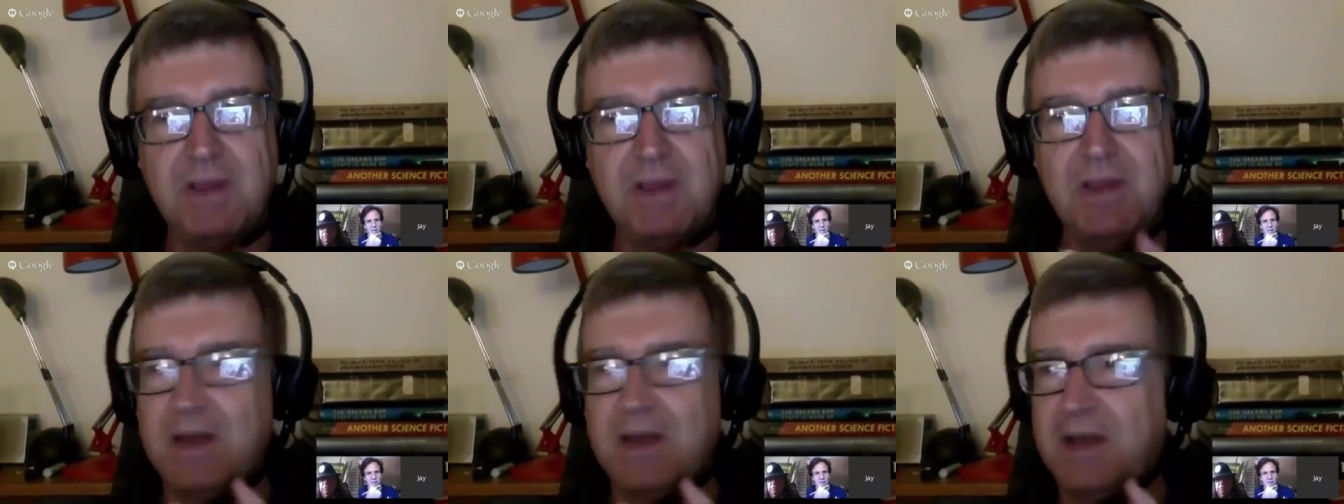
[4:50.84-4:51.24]

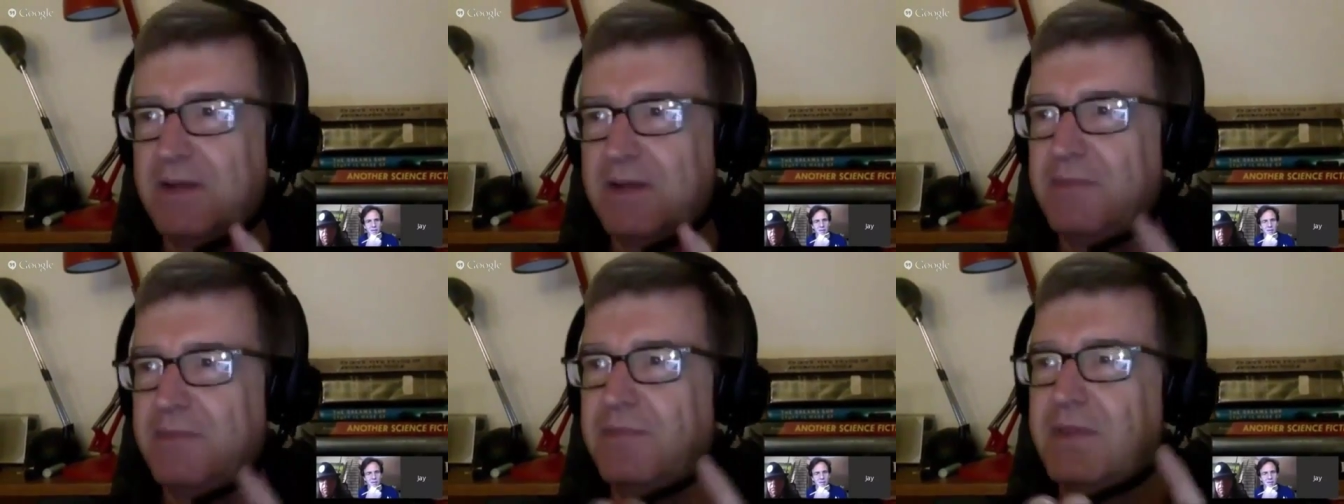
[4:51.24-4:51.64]

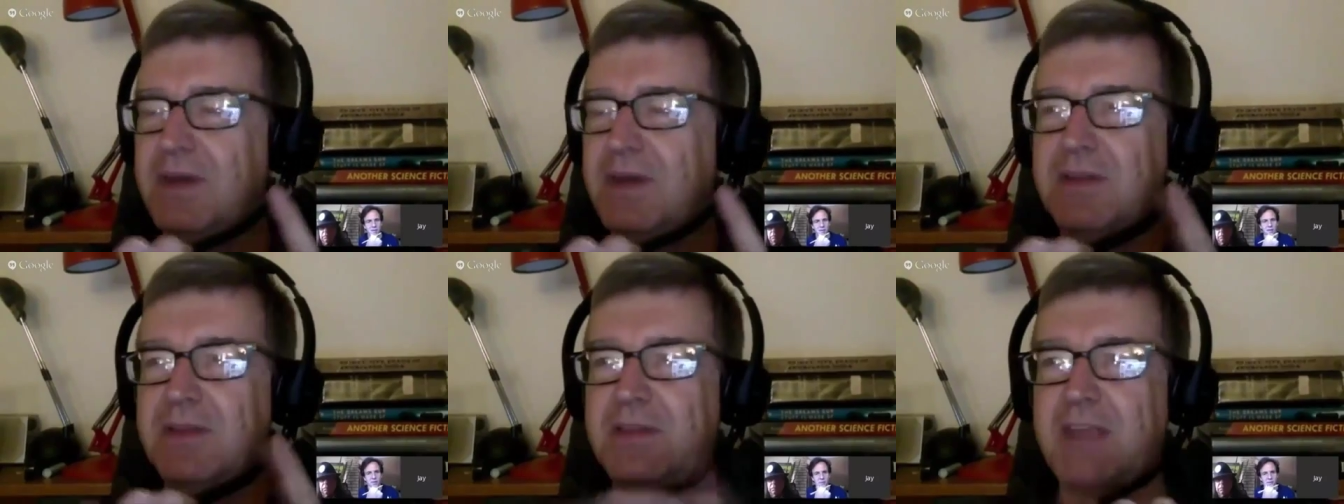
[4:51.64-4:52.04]

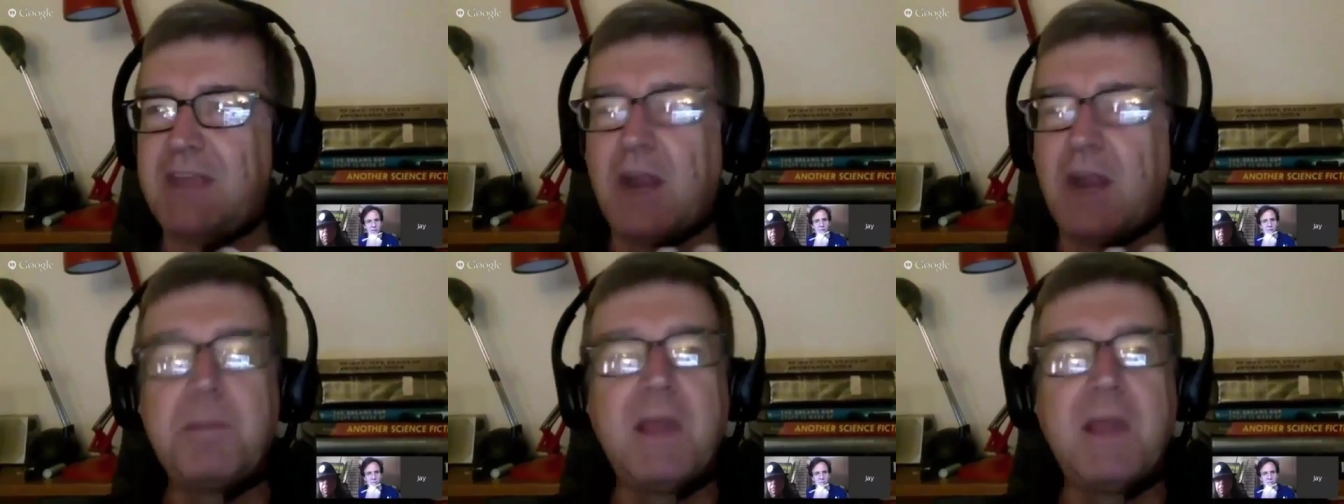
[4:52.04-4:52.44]
The
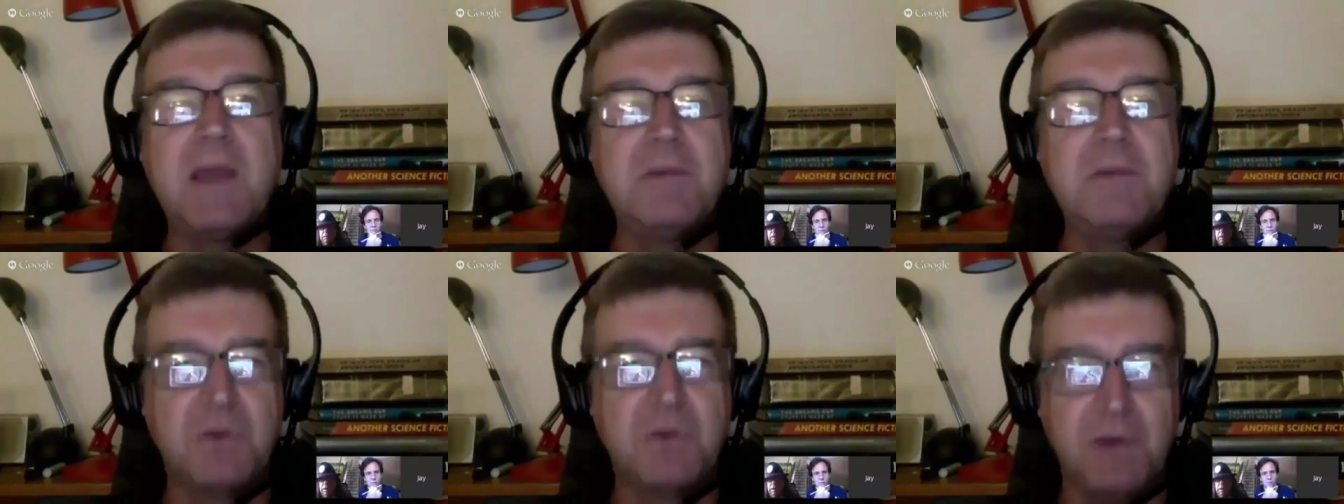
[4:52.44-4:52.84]
airplane
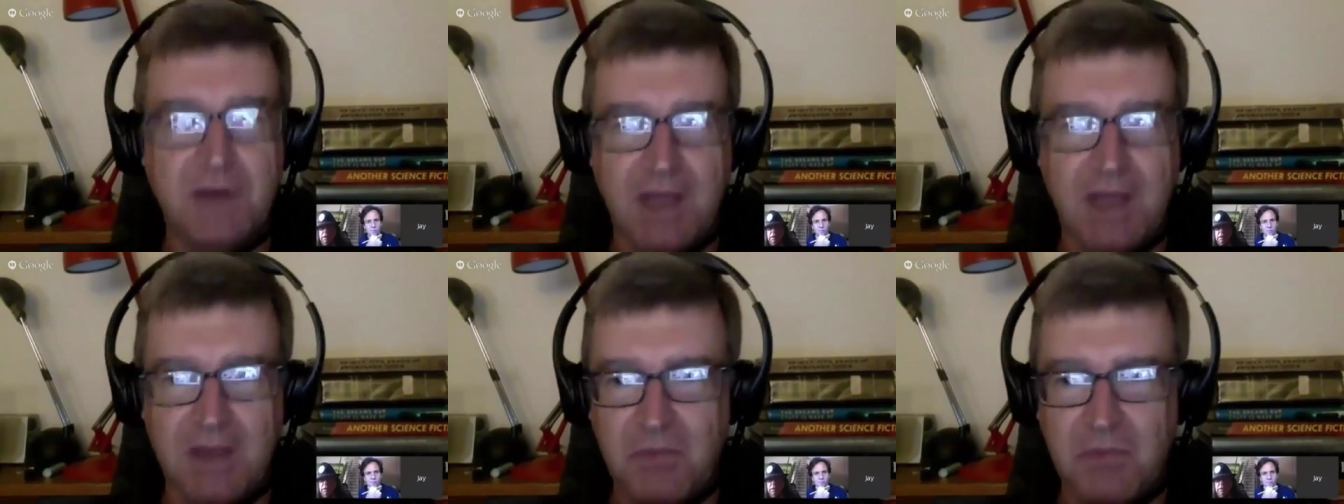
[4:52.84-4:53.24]
was going
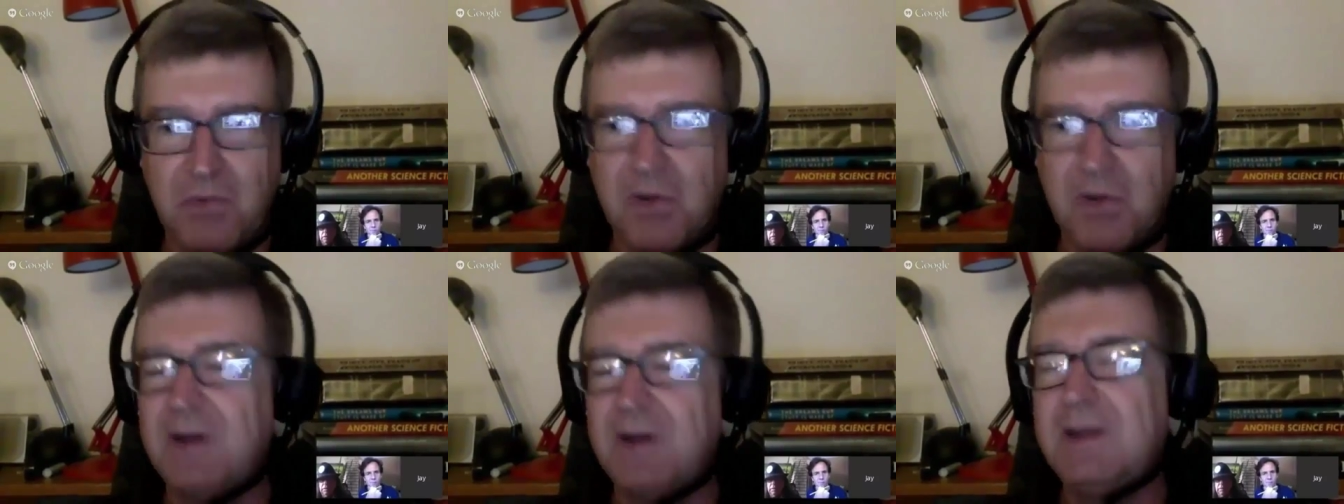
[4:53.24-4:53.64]
to end
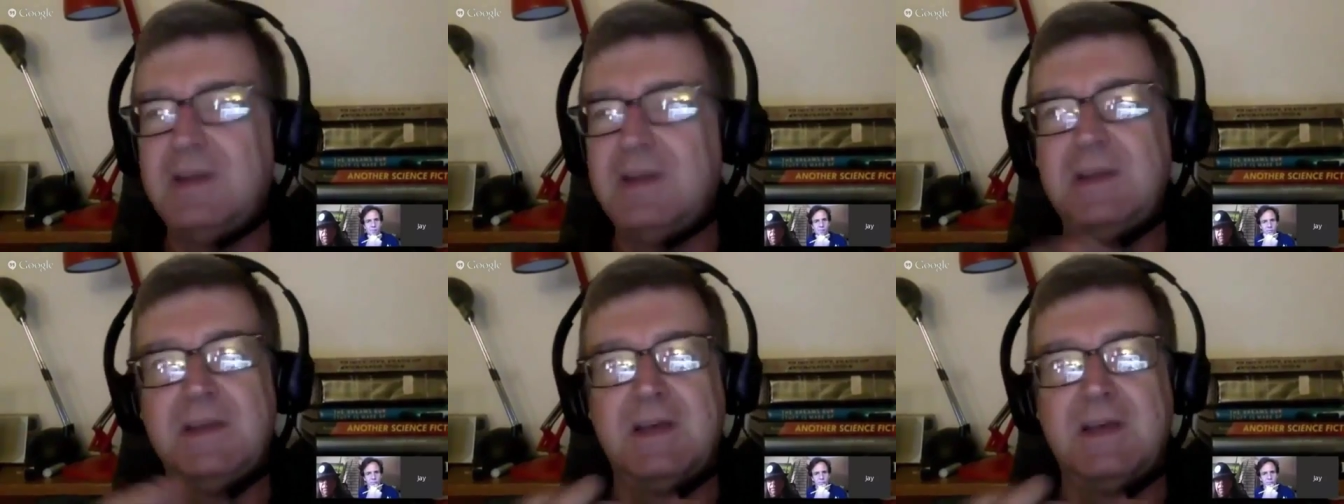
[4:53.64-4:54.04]
war.
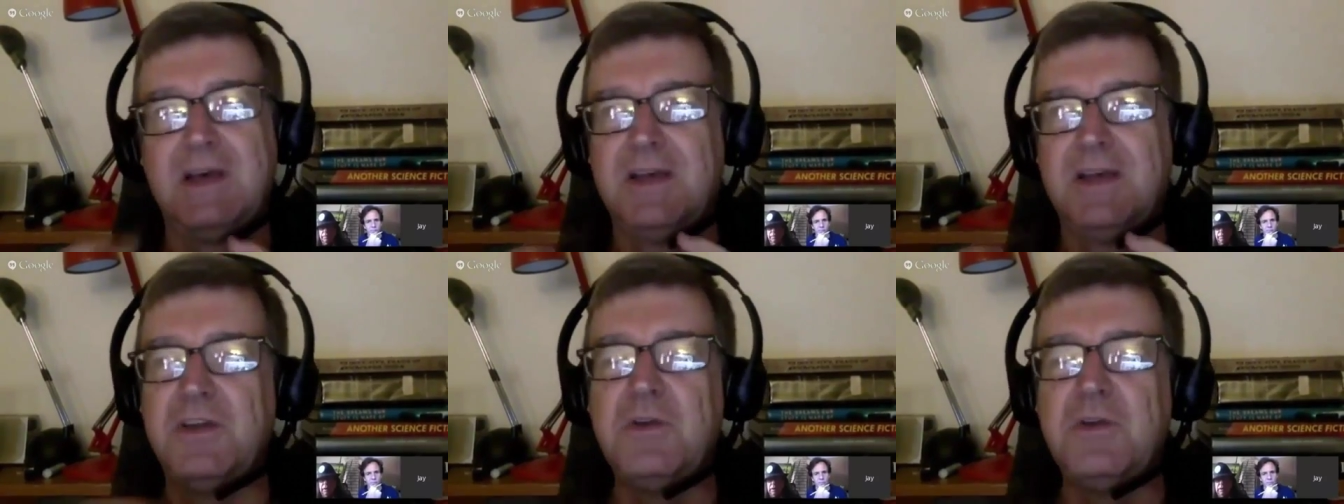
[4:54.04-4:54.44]

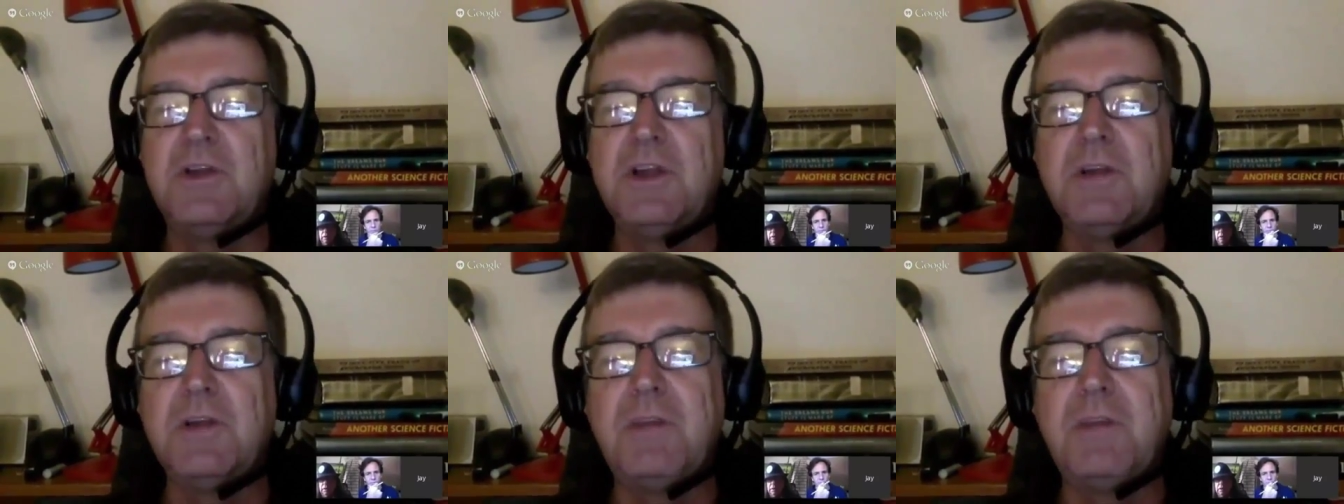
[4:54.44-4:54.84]
The
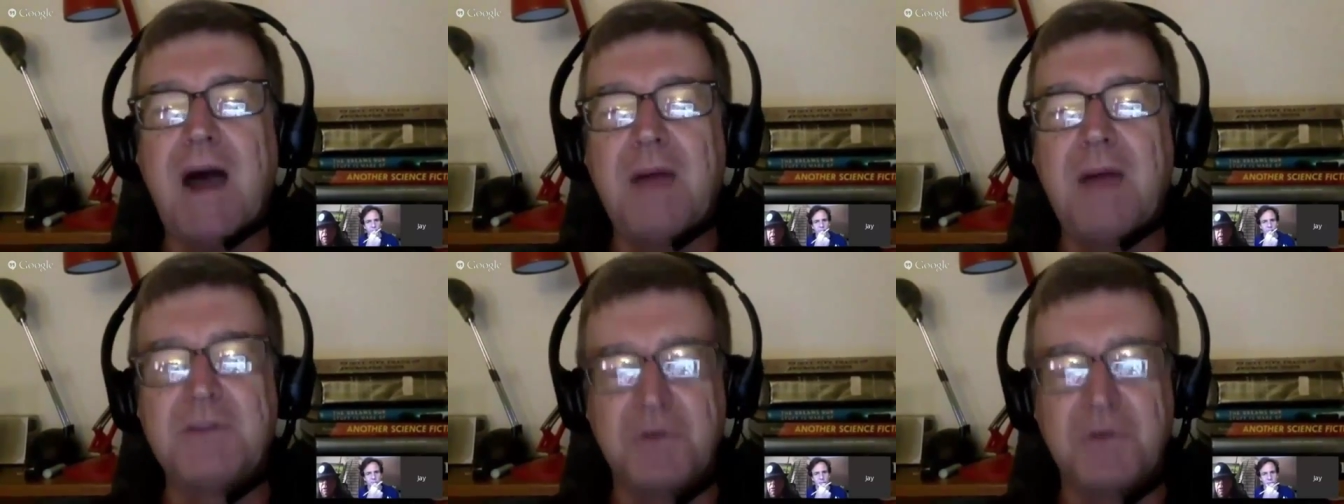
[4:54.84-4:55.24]
nuclear
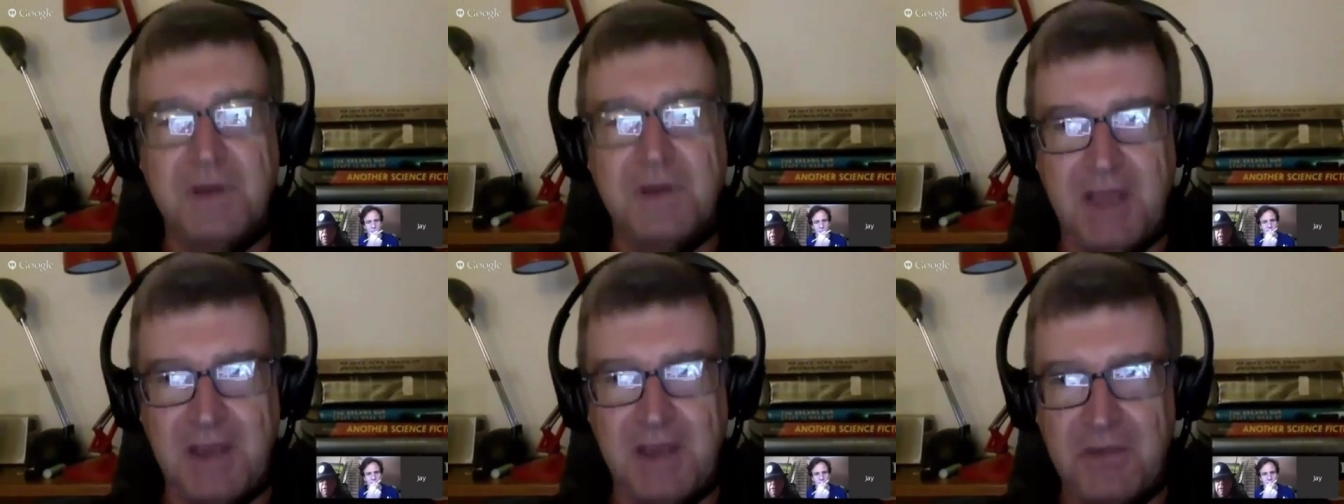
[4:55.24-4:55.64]
bomb was
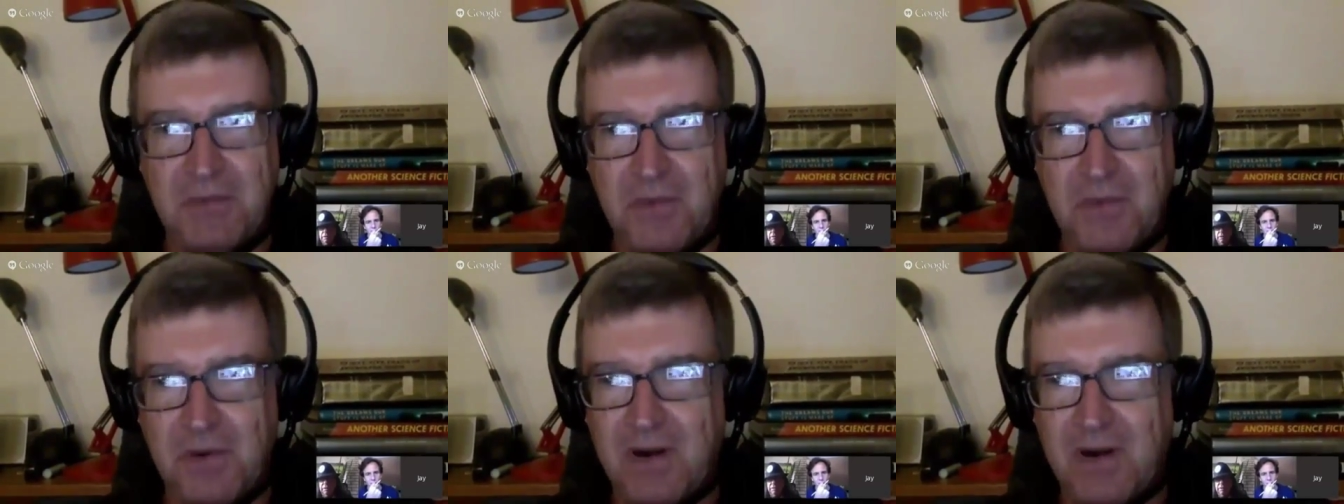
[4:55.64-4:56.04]
going to end
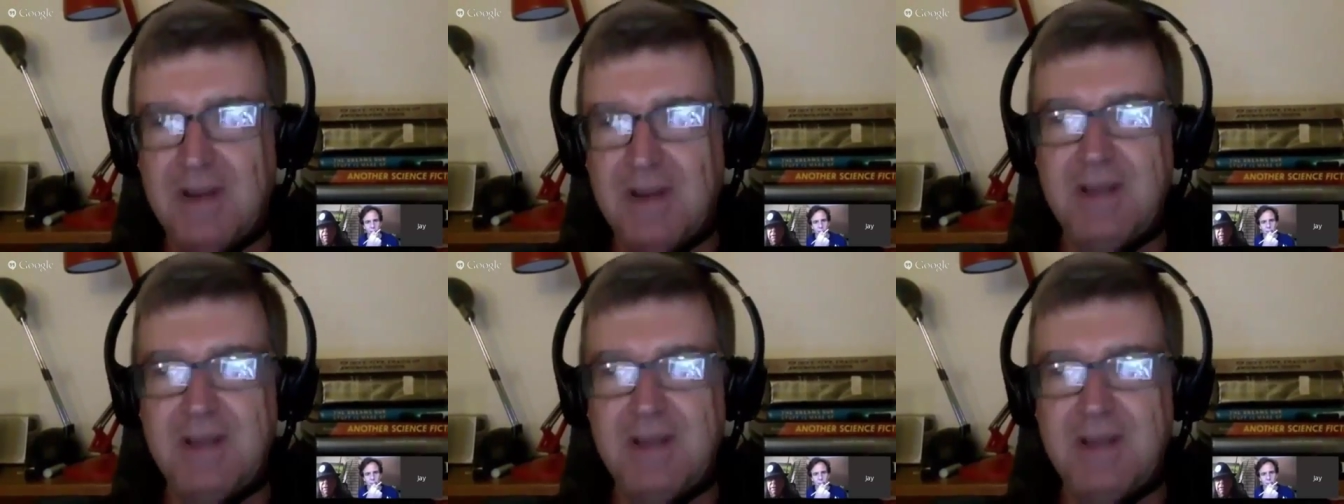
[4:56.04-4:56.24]
war.